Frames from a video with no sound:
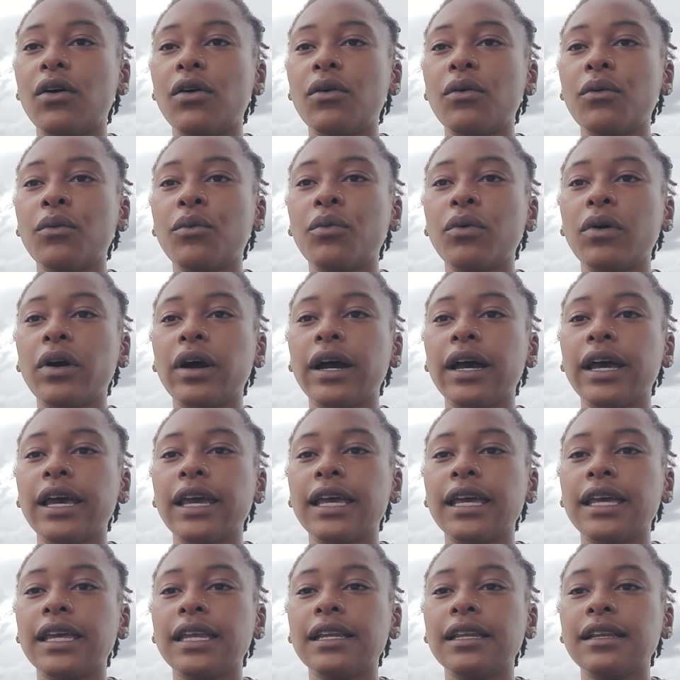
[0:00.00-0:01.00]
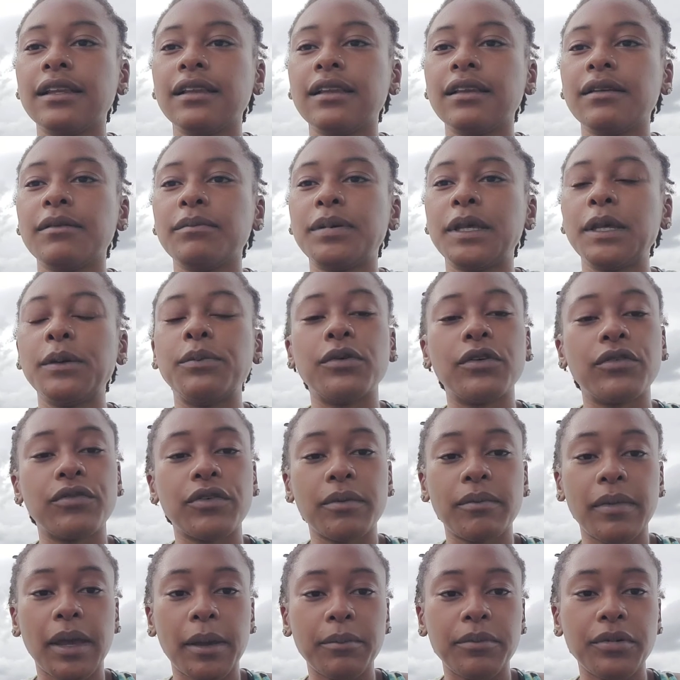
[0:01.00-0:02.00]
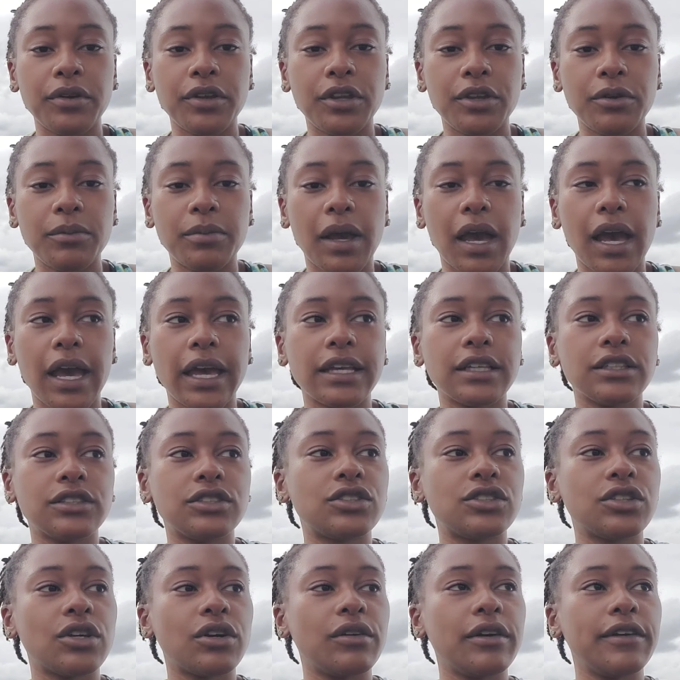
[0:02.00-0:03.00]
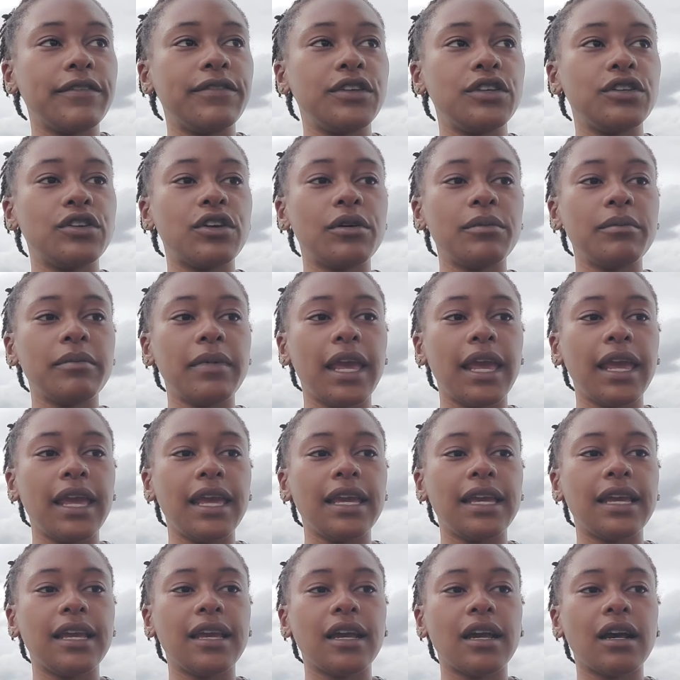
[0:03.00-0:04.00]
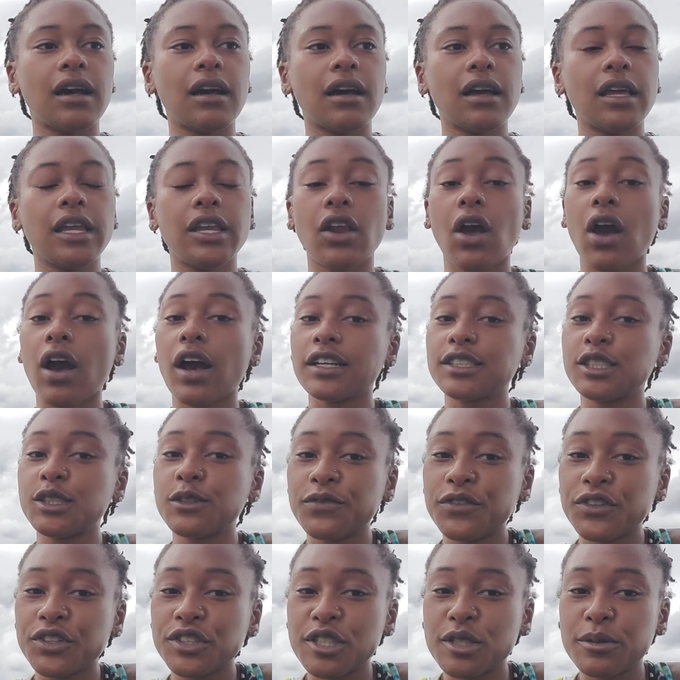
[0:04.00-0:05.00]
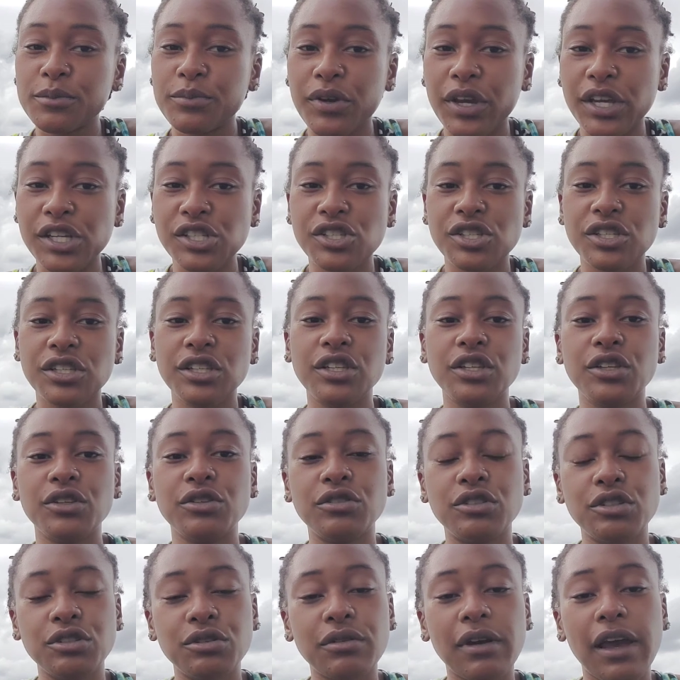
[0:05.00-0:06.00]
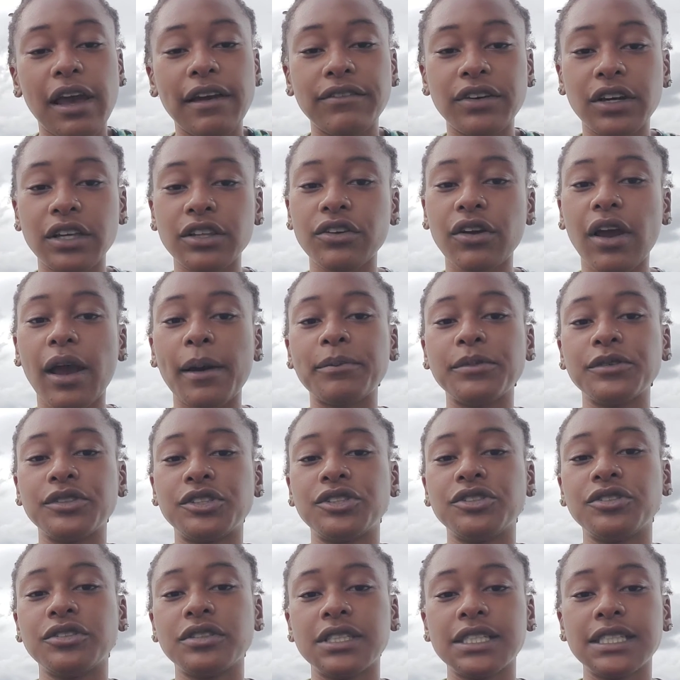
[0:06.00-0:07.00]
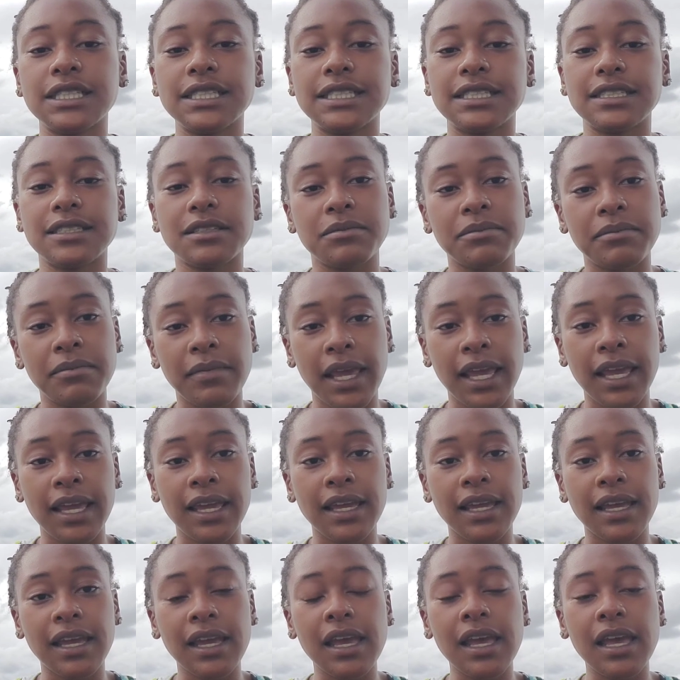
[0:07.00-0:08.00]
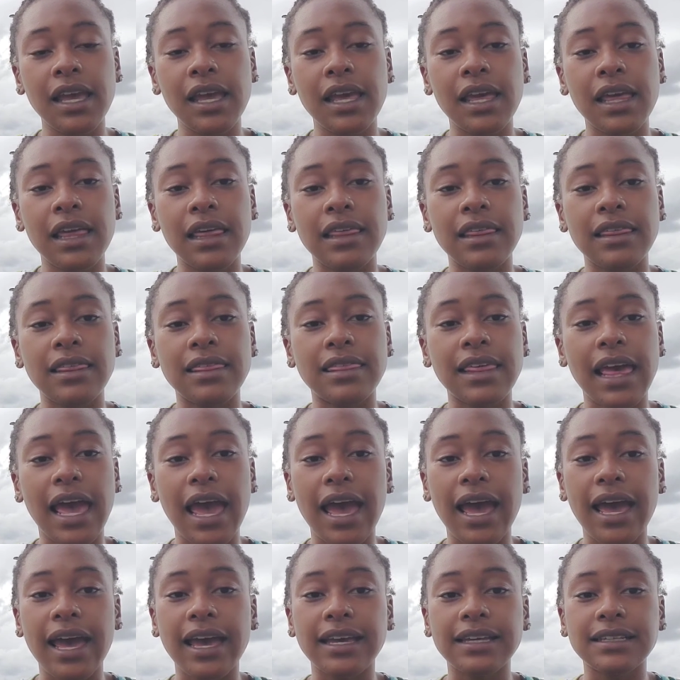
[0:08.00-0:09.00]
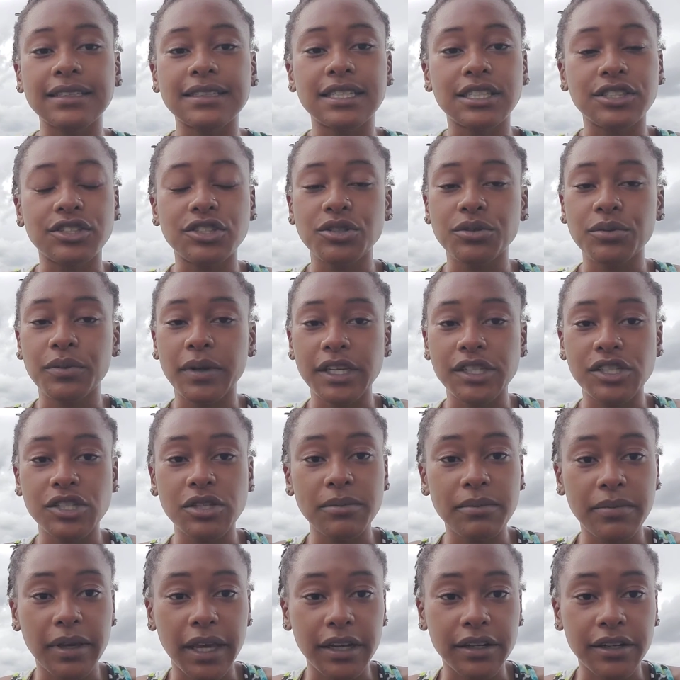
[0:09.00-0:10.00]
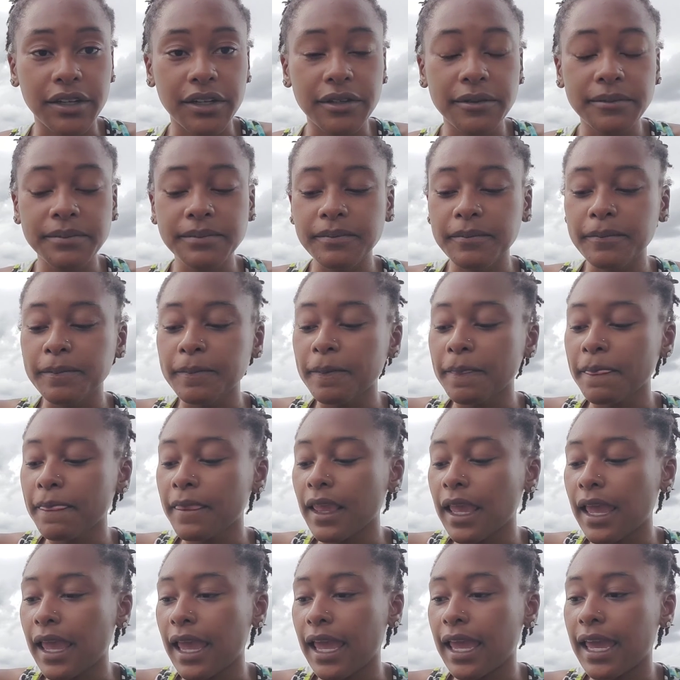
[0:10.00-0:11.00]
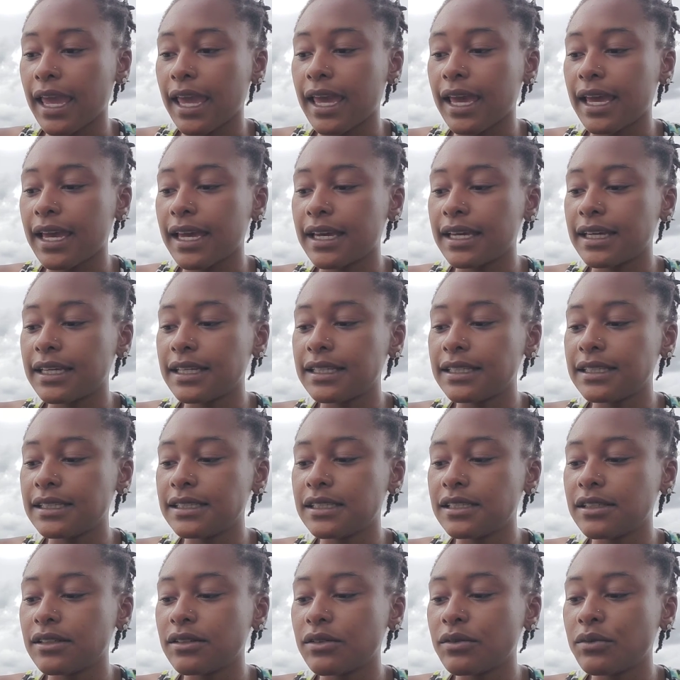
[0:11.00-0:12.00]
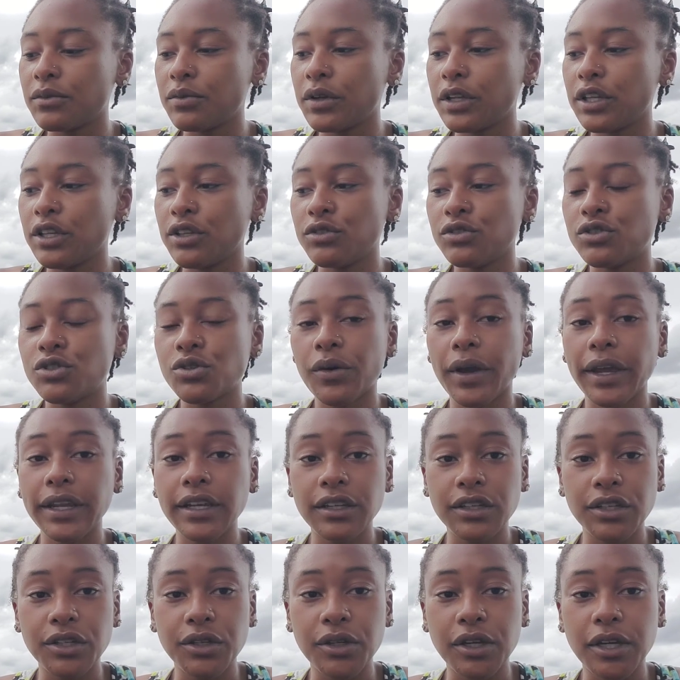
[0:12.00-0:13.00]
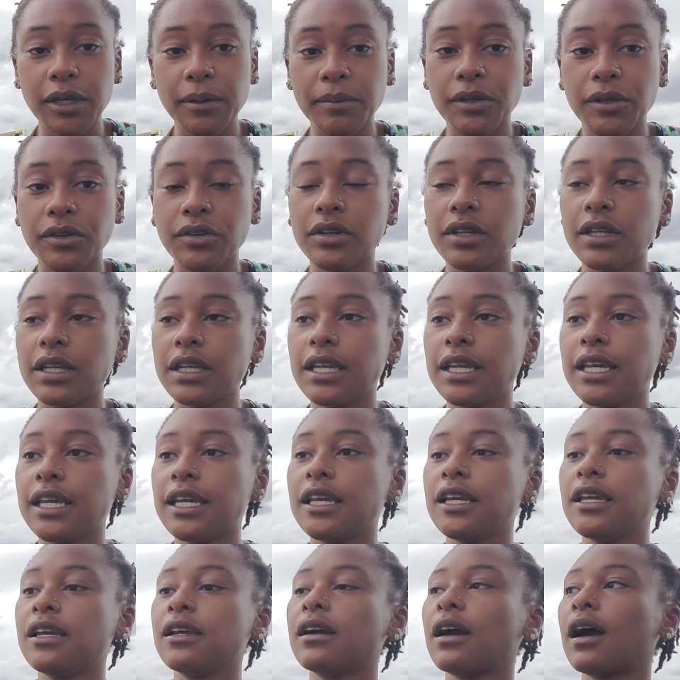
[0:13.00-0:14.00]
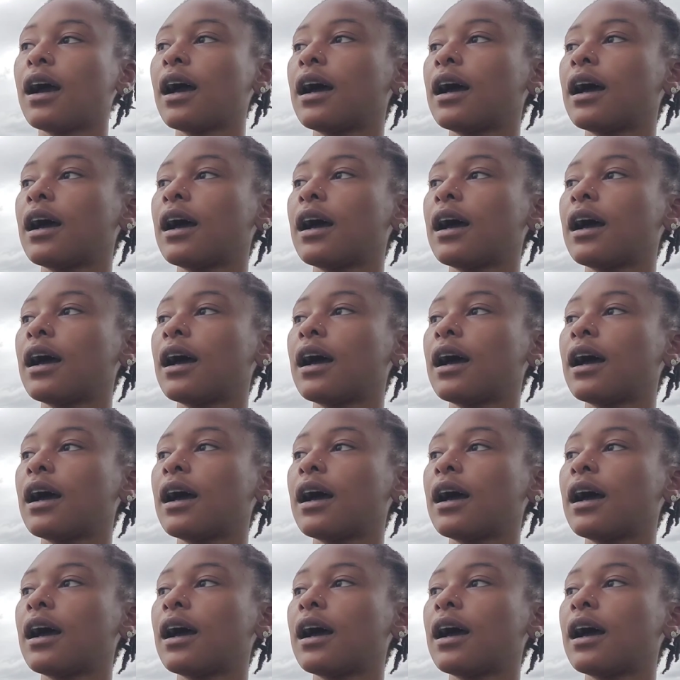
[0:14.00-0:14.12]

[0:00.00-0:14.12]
what people remember you by. So if you don't make an awesome first impression, you do have other opportunities to make that situation better. And when you join a new community,